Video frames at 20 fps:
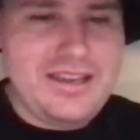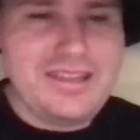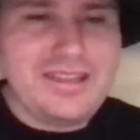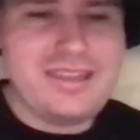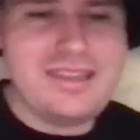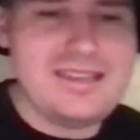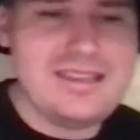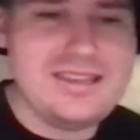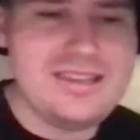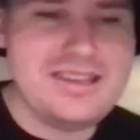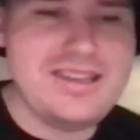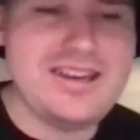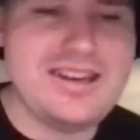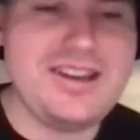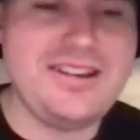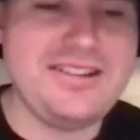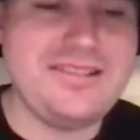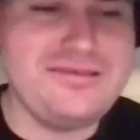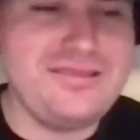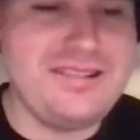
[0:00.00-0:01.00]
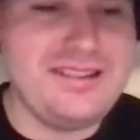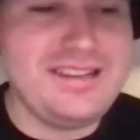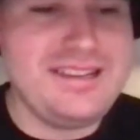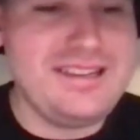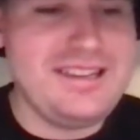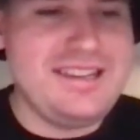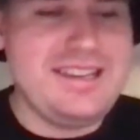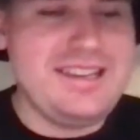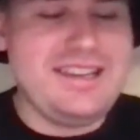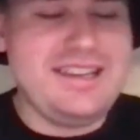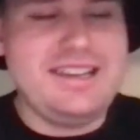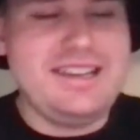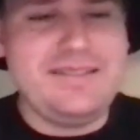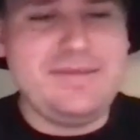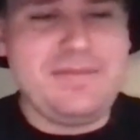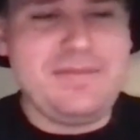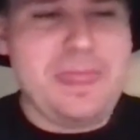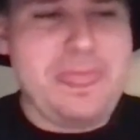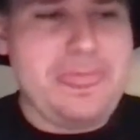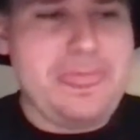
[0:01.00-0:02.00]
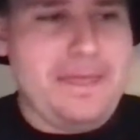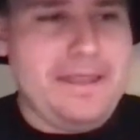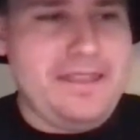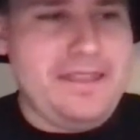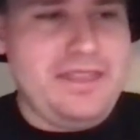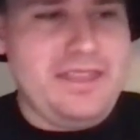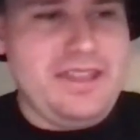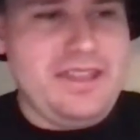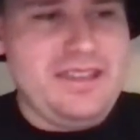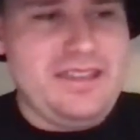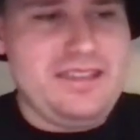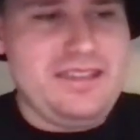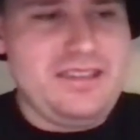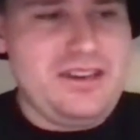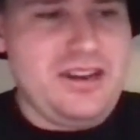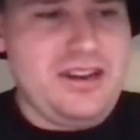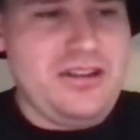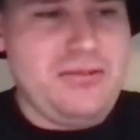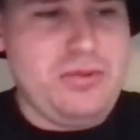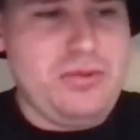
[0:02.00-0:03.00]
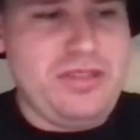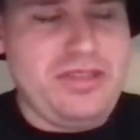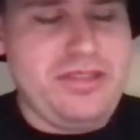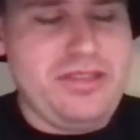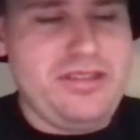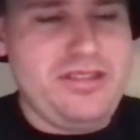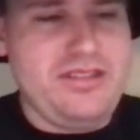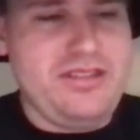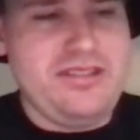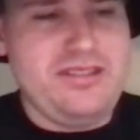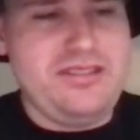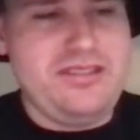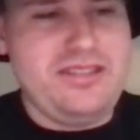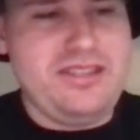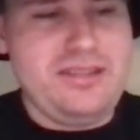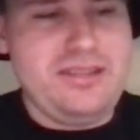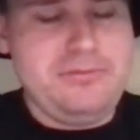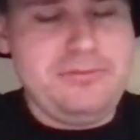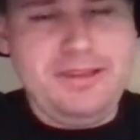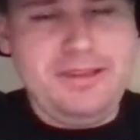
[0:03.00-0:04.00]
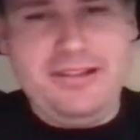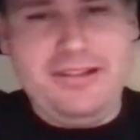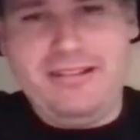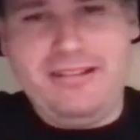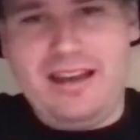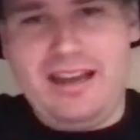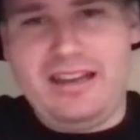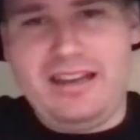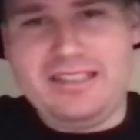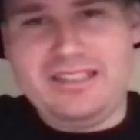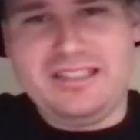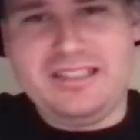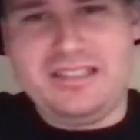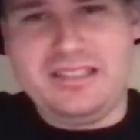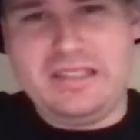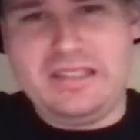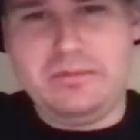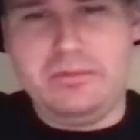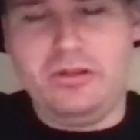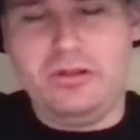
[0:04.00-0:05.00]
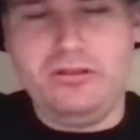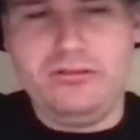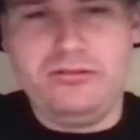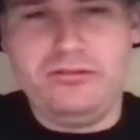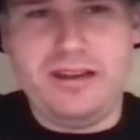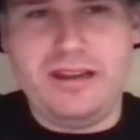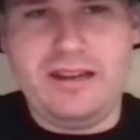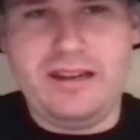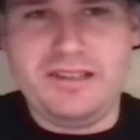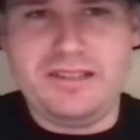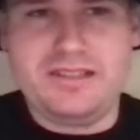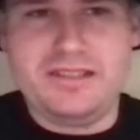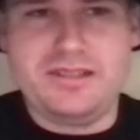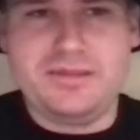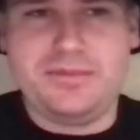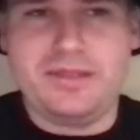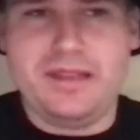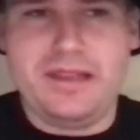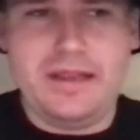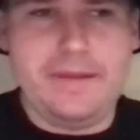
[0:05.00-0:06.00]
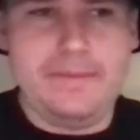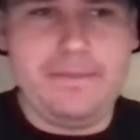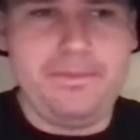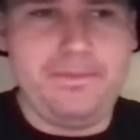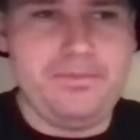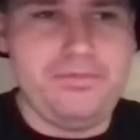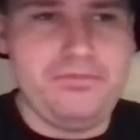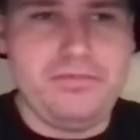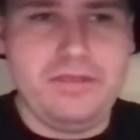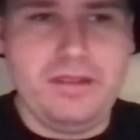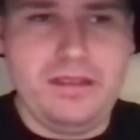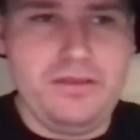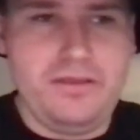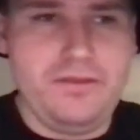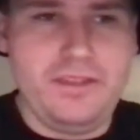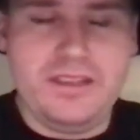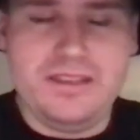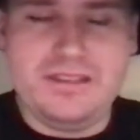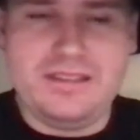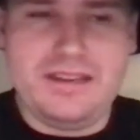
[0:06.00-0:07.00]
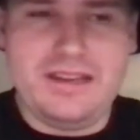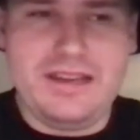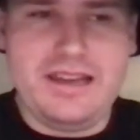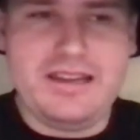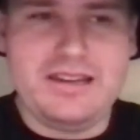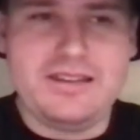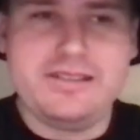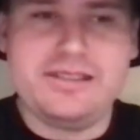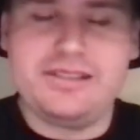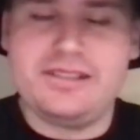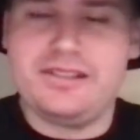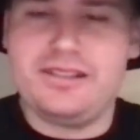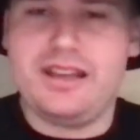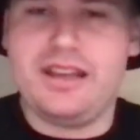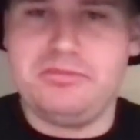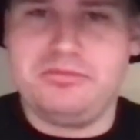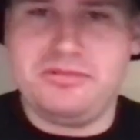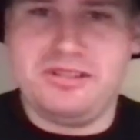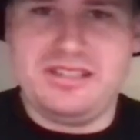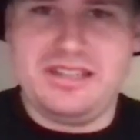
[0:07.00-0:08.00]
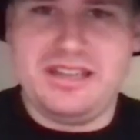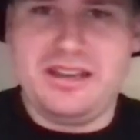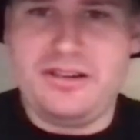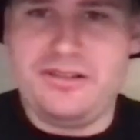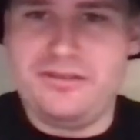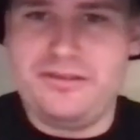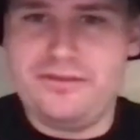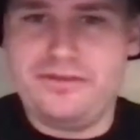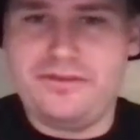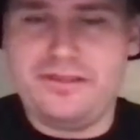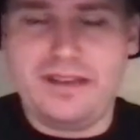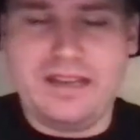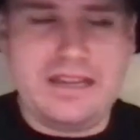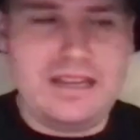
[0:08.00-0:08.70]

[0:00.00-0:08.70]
I think with the bigger artists and smaller artists, if there's an artist like myself